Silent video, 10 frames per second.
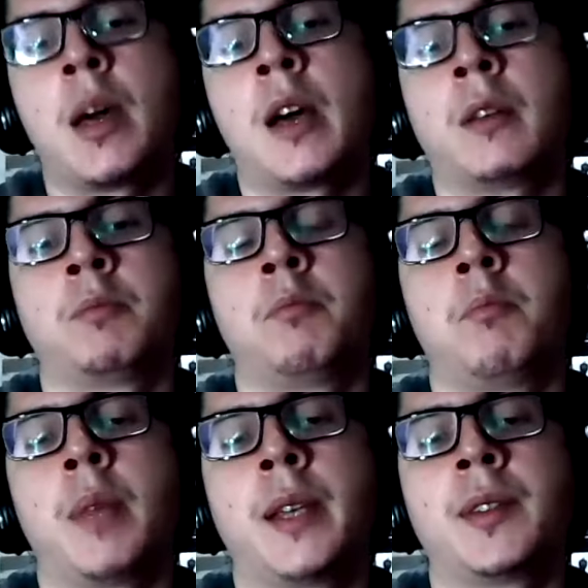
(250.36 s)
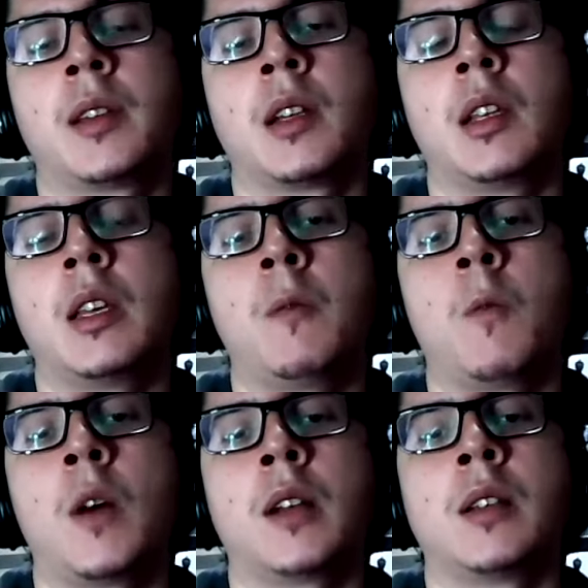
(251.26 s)
out basically
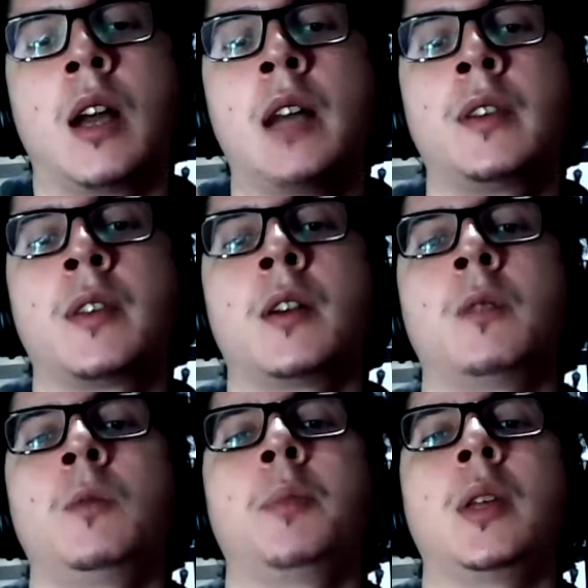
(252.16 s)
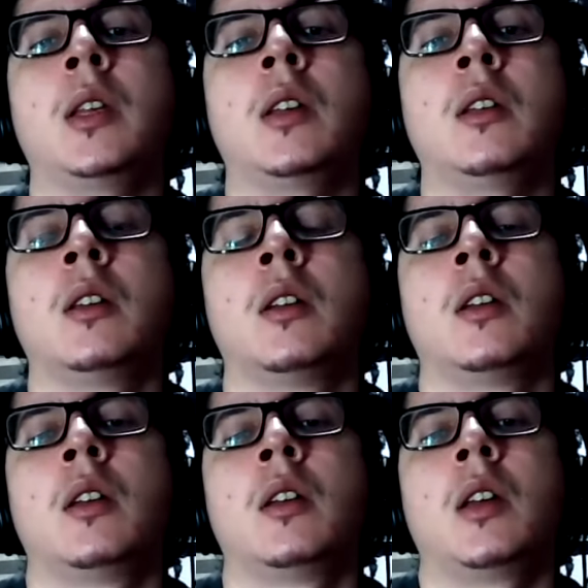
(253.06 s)
what I thought would be
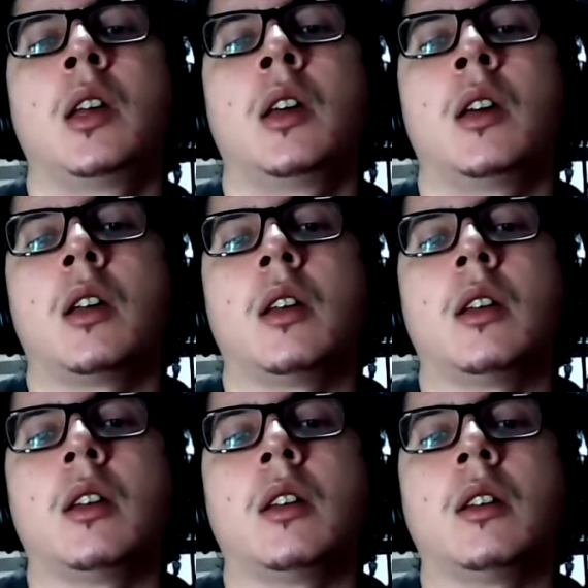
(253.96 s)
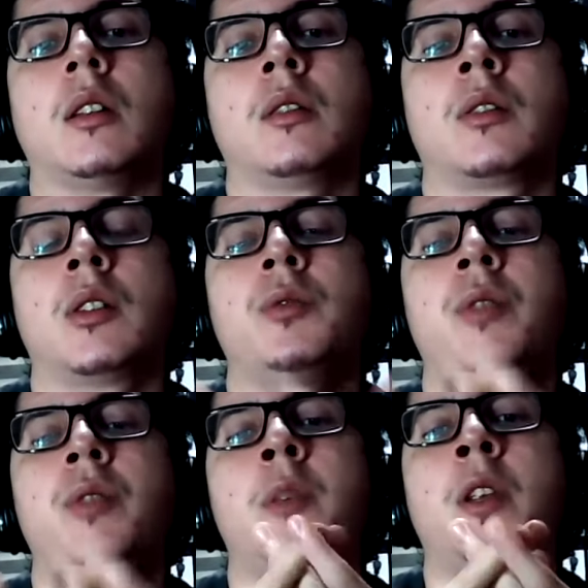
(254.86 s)

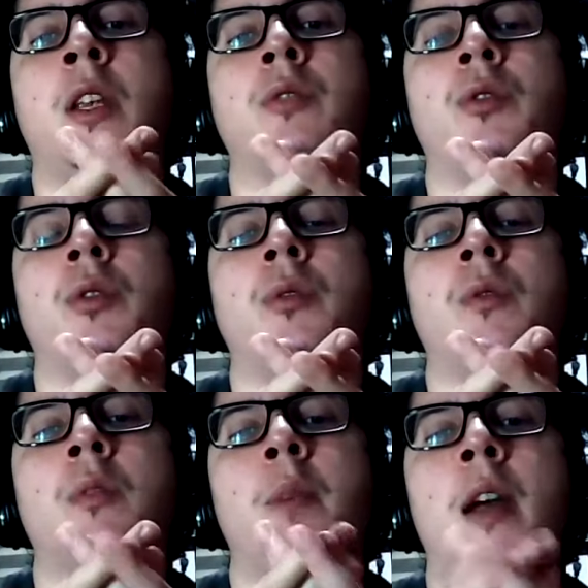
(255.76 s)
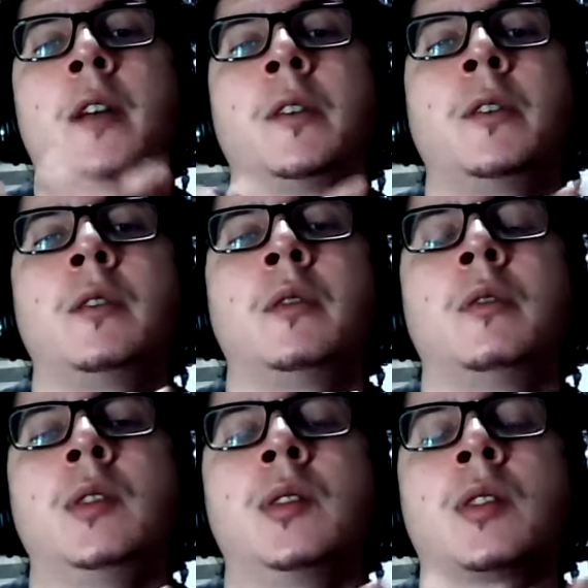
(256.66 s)
contributing to a better
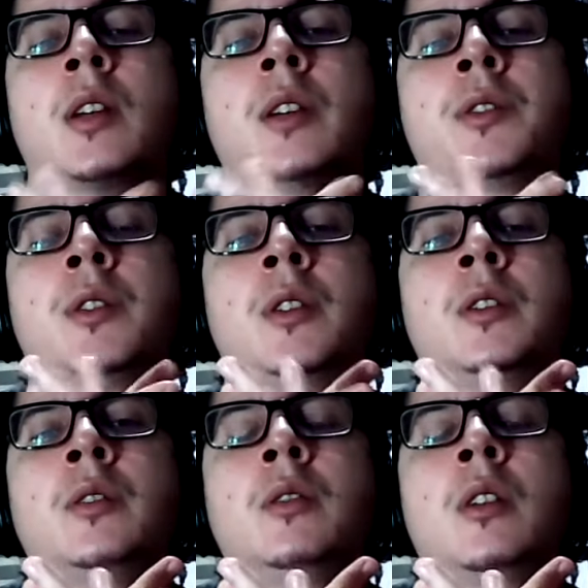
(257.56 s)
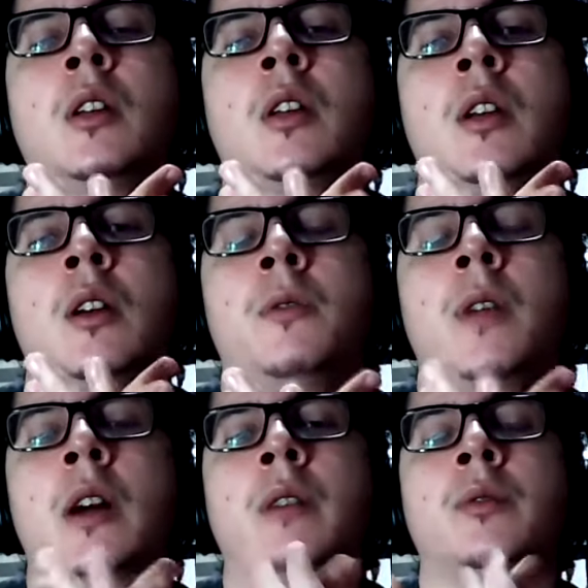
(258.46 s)
discussion
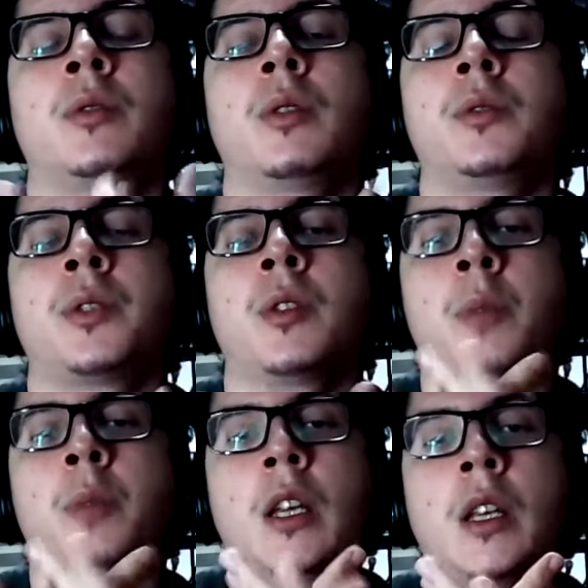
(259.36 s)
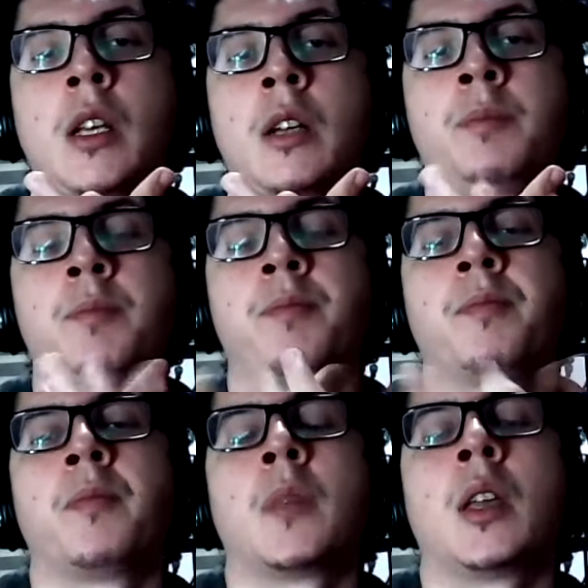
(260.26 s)
around social media
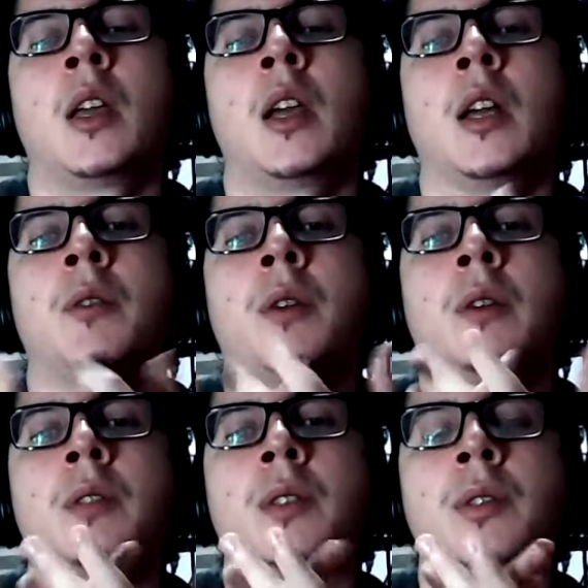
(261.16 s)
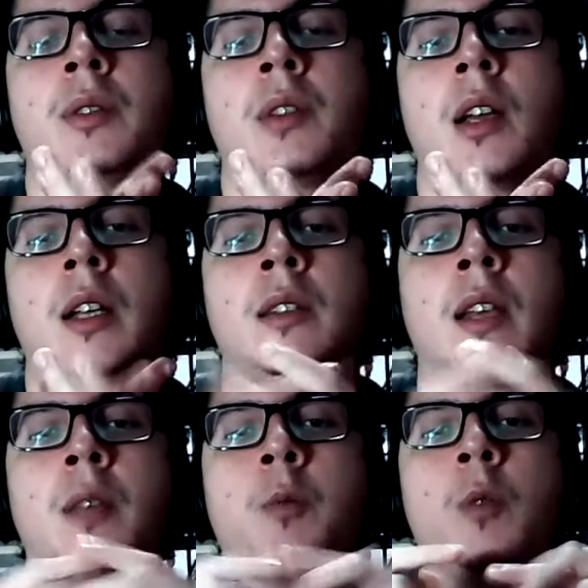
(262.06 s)
and around the society
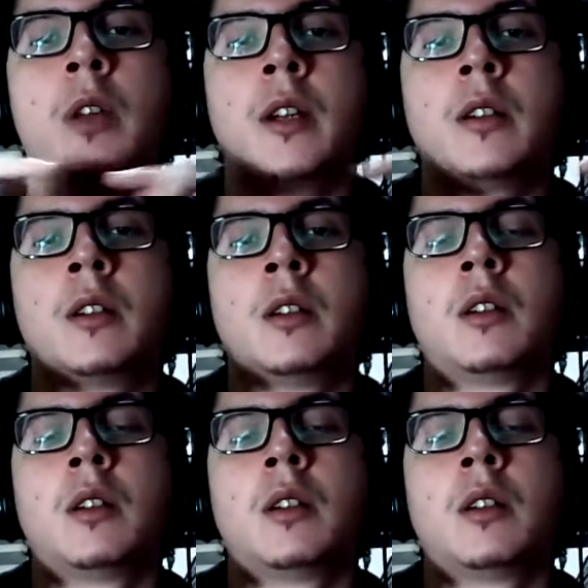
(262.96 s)
that we are